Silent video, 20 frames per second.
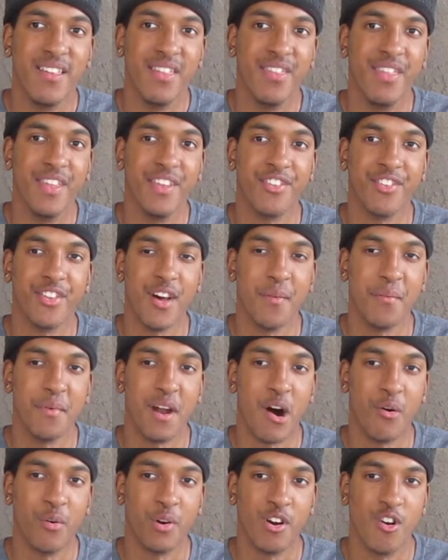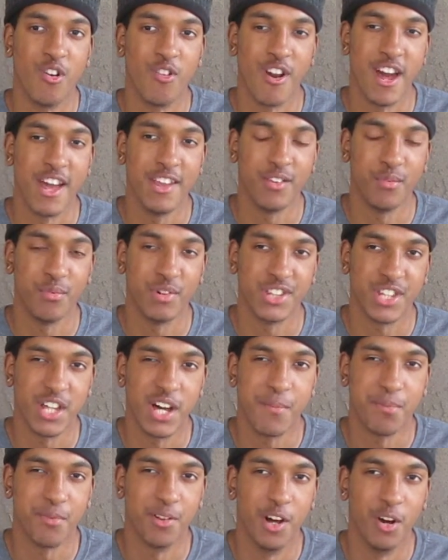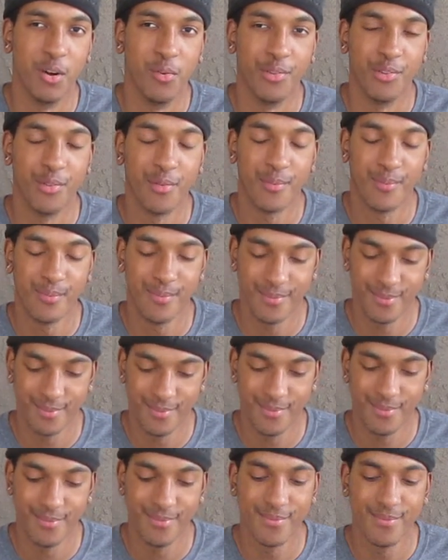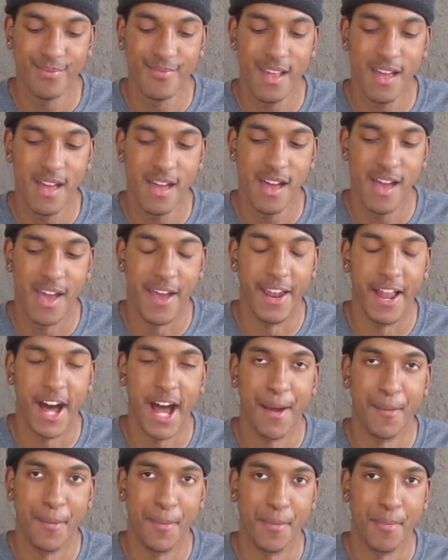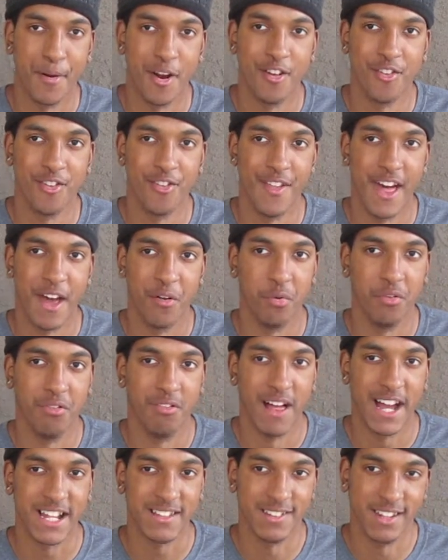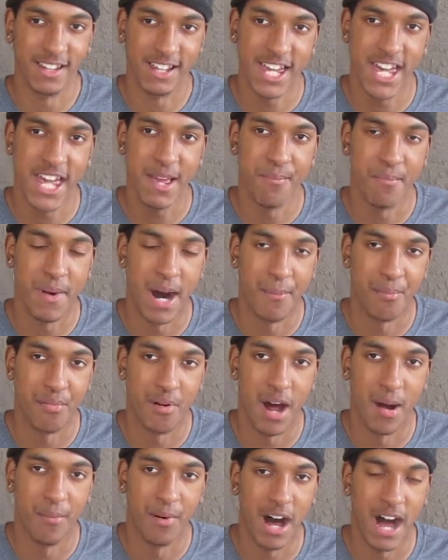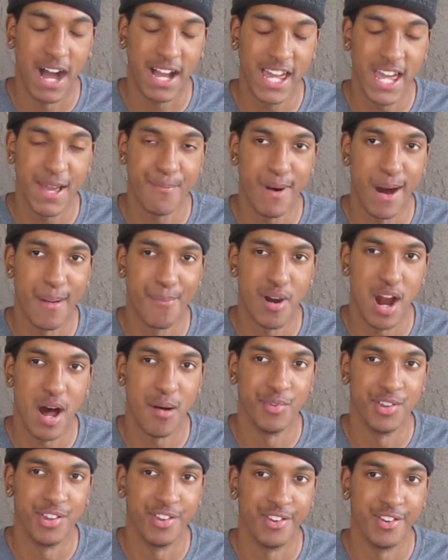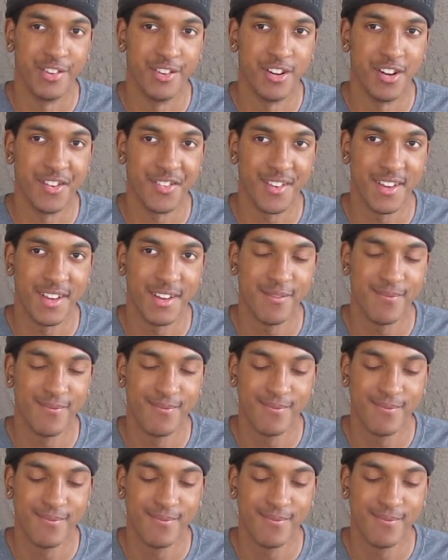this summer I would go crazy with the uploads. And I am a person that would like to keep my promise. I keep my promises, you know what I'm